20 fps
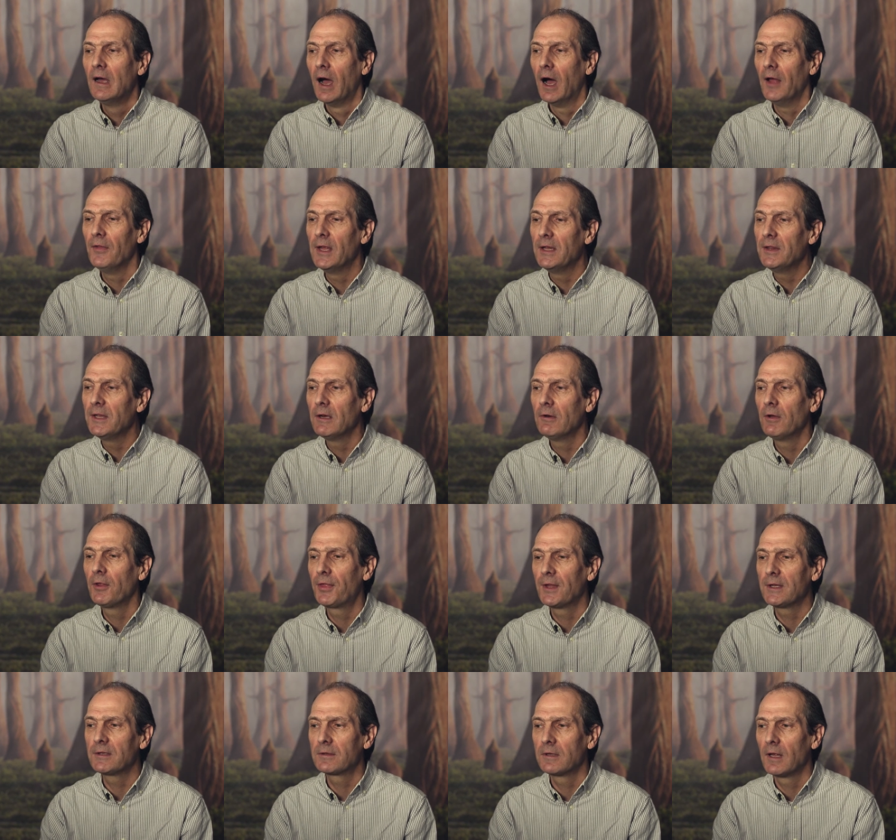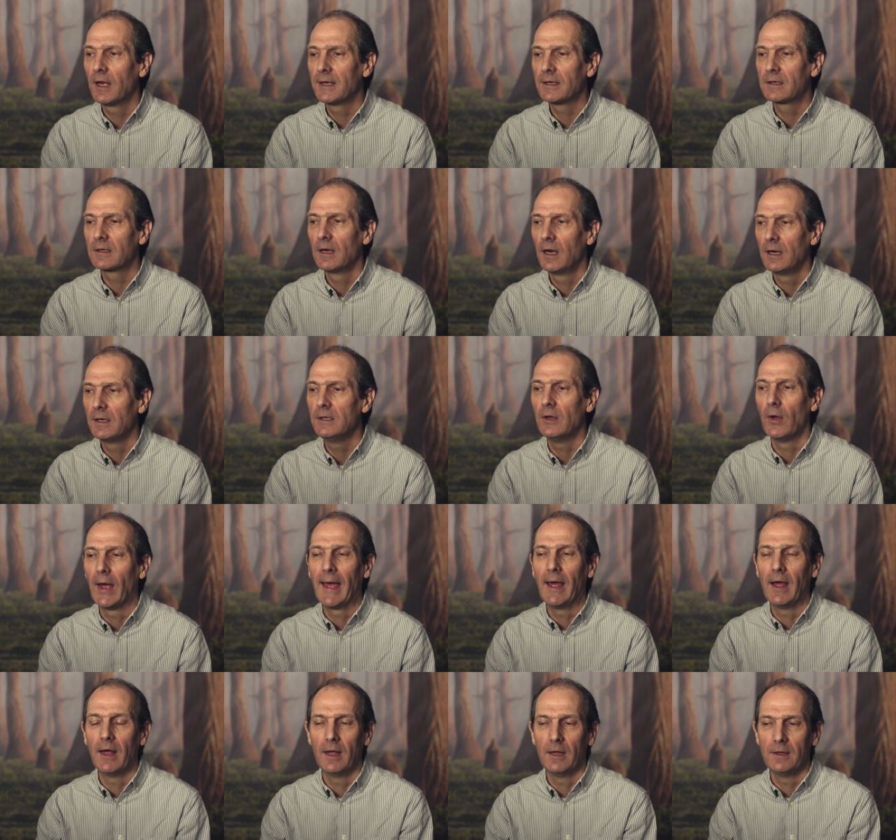And then there are things like, you know,
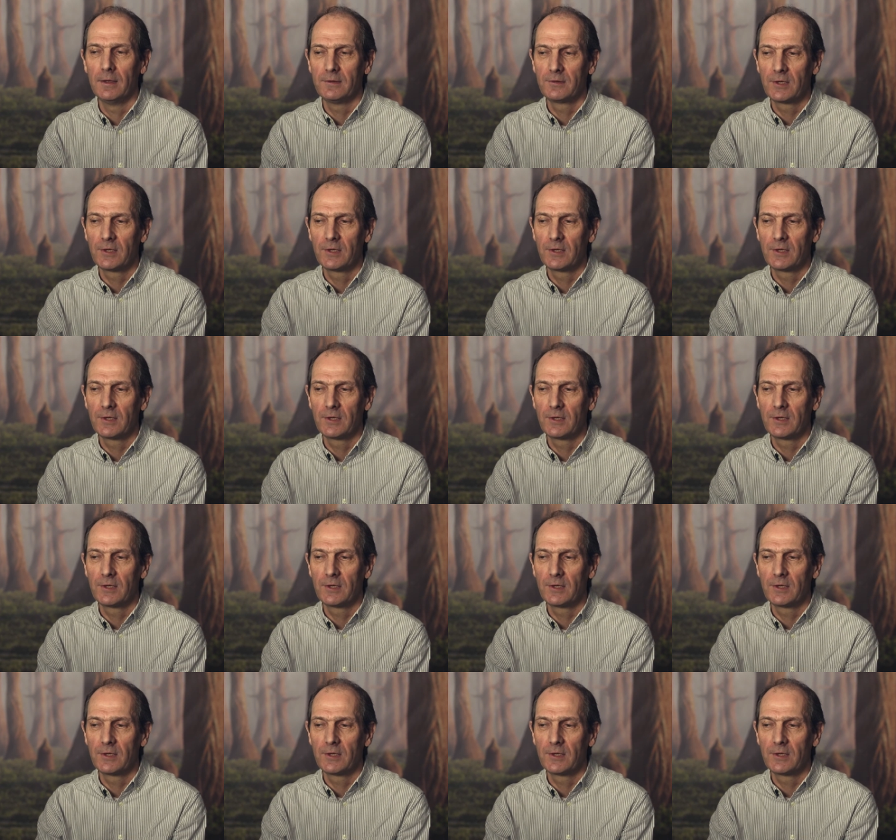uh,